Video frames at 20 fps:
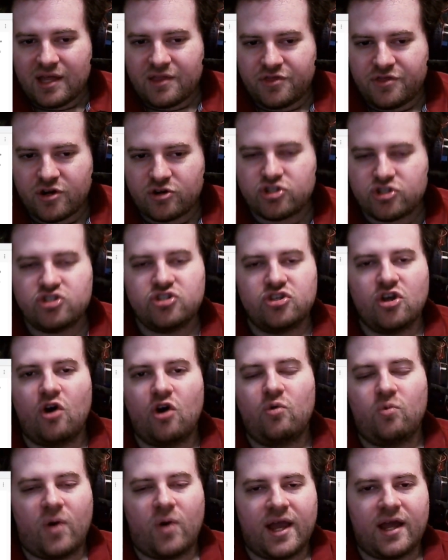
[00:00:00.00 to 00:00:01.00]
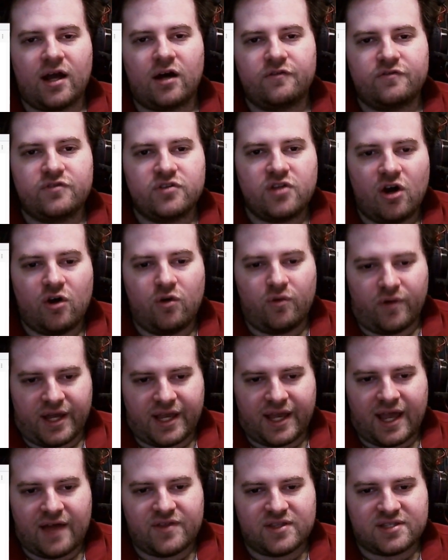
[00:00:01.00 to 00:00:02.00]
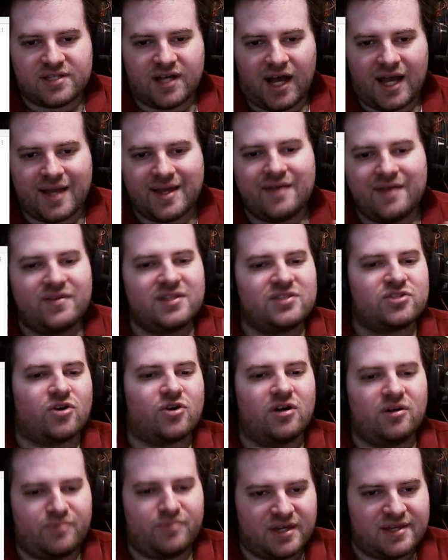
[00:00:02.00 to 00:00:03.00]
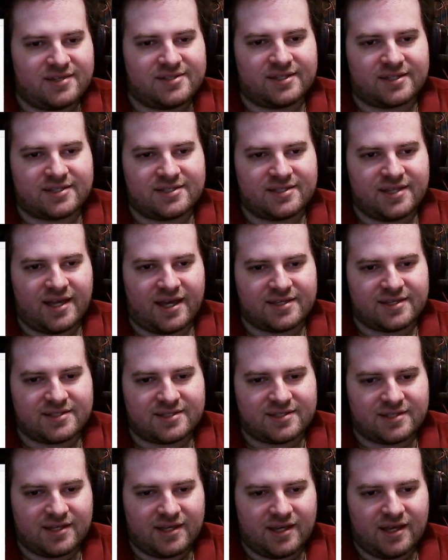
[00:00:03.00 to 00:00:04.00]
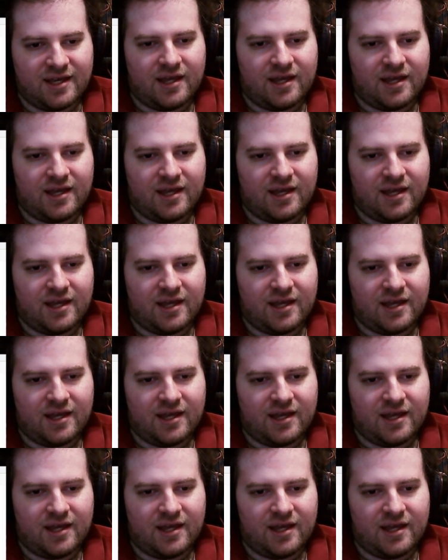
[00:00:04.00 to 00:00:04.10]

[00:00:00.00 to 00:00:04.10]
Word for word: there's no way of knowing at the time if it's going to be a success.